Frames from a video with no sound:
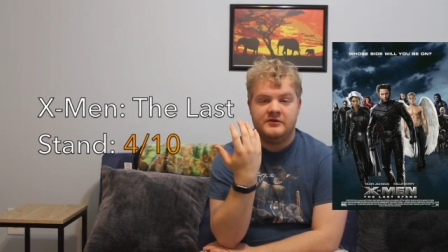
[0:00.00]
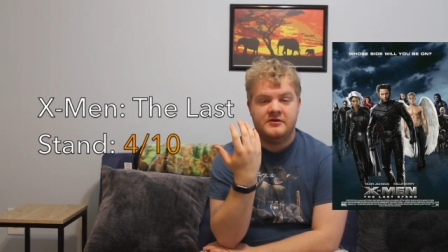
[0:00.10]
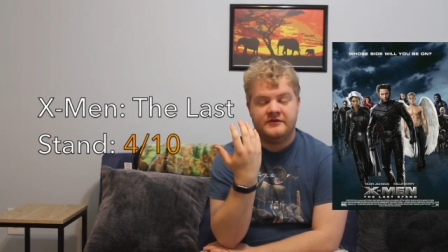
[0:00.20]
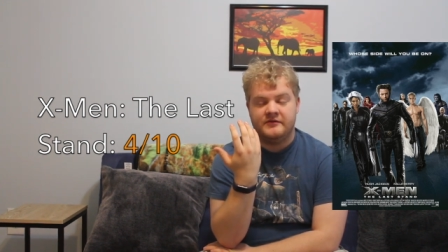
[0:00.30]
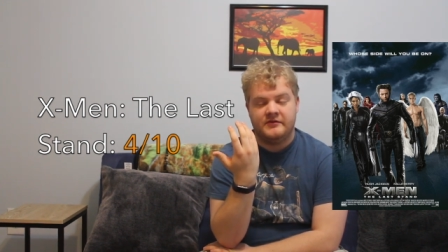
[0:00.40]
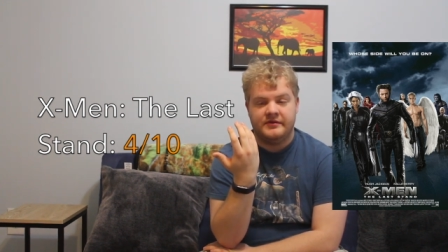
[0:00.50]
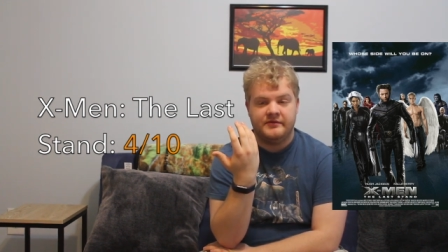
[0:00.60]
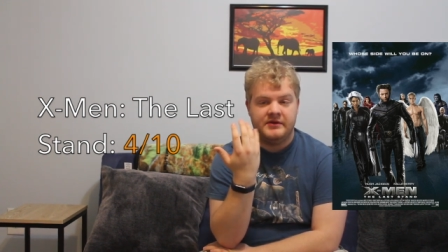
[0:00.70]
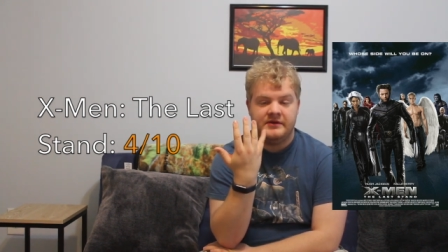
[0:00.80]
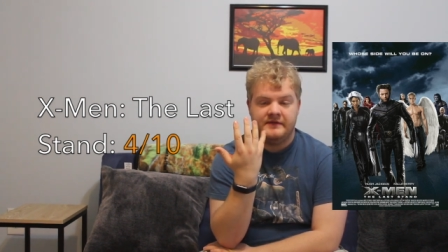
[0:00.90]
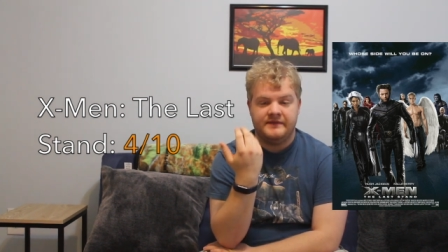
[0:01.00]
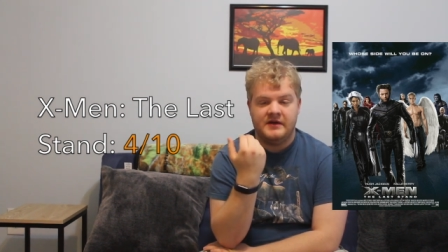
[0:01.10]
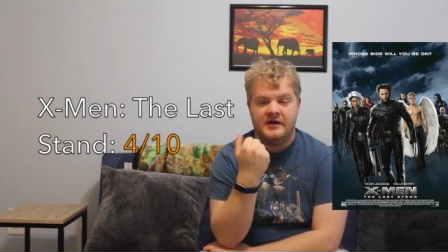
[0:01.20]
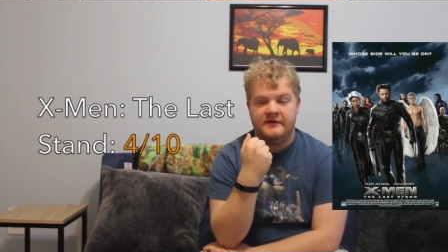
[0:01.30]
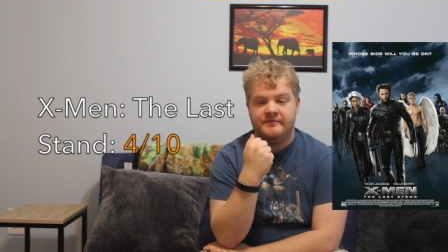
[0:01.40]
closer to a 3 than a
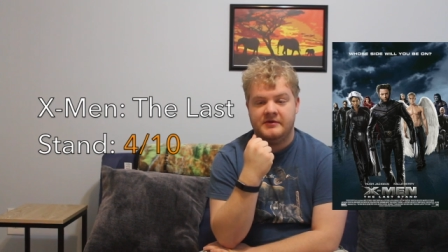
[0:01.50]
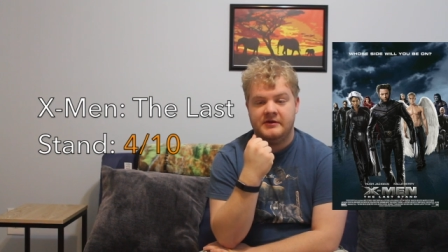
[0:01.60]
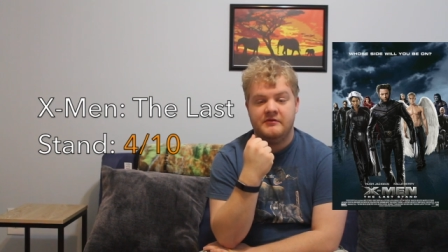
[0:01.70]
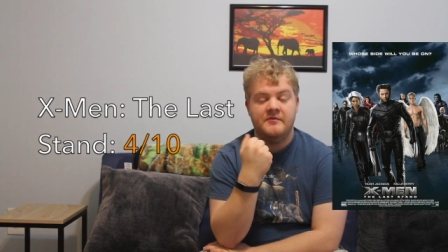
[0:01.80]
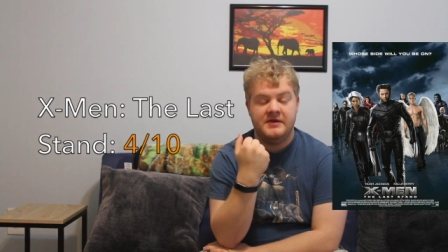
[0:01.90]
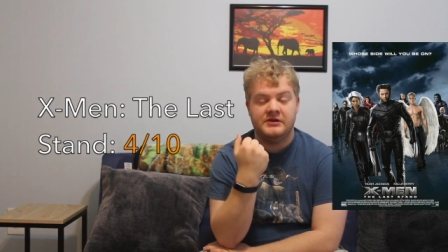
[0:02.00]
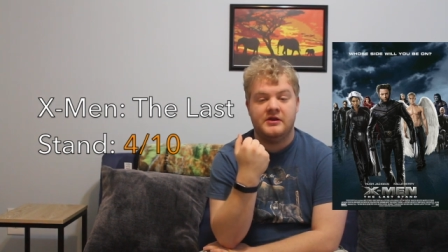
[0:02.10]
5, but it would be a